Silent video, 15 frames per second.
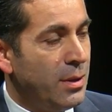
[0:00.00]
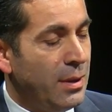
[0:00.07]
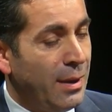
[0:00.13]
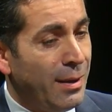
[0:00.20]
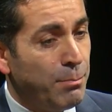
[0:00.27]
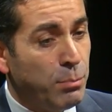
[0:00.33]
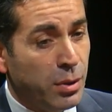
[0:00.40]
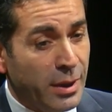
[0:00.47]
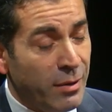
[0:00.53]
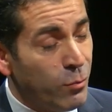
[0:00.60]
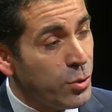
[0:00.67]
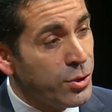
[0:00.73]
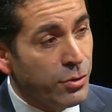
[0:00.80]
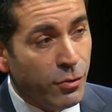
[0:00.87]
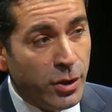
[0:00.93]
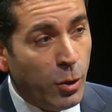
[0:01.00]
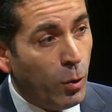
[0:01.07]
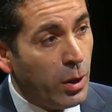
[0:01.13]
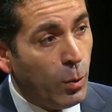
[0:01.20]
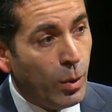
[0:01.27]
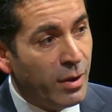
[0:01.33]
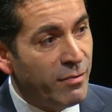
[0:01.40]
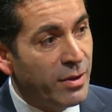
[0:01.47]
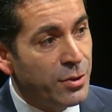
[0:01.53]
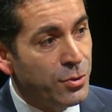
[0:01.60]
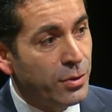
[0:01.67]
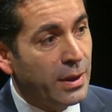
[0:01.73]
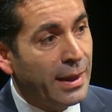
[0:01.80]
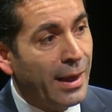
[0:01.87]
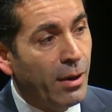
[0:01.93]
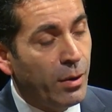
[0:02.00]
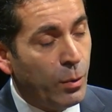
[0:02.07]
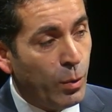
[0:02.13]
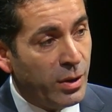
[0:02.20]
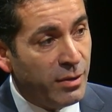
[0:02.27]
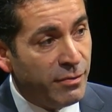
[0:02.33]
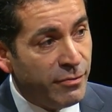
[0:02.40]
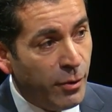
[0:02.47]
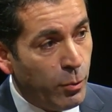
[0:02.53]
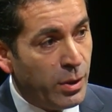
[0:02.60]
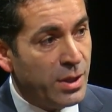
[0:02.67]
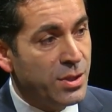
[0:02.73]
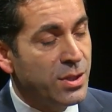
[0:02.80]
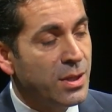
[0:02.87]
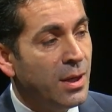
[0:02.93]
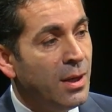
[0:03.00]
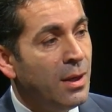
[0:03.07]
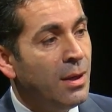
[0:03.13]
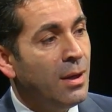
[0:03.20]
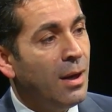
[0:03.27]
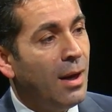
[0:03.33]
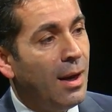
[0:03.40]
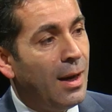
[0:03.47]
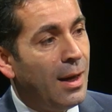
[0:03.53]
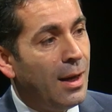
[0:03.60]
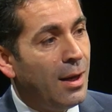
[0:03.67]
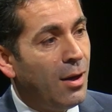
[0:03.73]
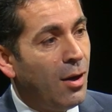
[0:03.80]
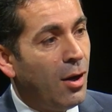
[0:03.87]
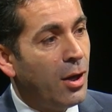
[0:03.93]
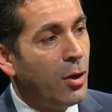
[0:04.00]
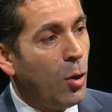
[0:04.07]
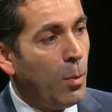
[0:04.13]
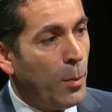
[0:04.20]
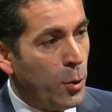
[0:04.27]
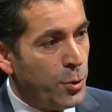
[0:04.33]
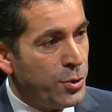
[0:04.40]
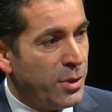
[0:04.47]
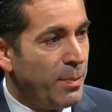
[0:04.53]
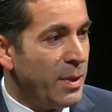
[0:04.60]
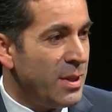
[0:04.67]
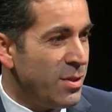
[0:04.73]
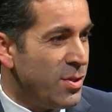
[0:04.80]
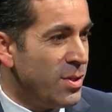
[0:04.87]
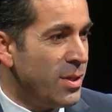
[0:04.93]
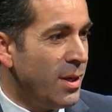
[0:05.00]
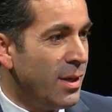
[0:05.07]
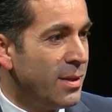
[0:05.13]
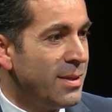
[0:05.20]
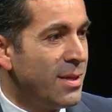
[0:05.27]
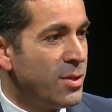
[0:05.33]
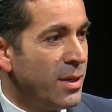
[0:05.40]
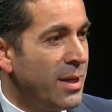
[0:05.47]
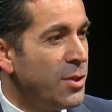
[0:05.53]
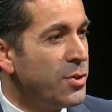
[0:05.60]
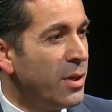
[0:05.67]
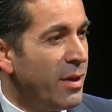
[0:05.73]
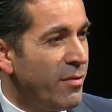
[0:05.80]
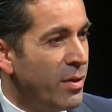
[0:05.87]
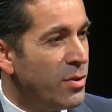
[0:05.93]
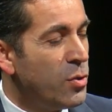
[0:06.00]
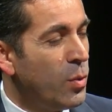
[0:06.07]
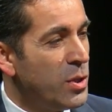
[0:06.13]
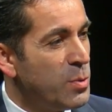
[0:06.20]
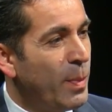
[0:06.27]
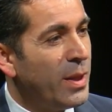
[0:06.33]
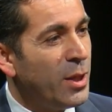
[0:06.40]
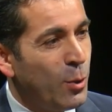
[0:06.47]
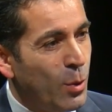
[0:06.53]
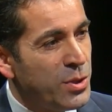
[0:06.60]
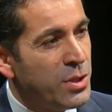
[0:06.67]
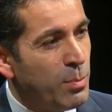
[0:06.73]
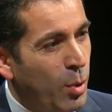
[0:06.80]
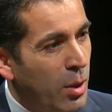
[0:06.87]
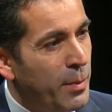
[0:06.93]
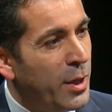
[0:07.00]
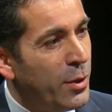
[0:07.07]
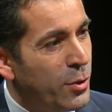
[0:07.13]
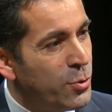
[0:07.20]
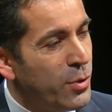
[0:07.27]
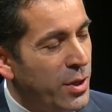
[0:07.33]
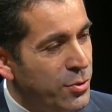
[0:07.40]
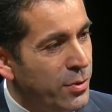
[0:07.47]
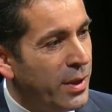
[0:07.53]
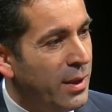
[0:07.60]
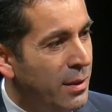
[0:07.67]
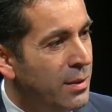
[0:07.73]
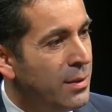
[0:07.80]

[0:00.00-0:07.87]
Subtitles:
And I believe we're still the only one in Ventura County with the focus on home ownership. And this is a designation given to us by the U.S. Department of the Treasury.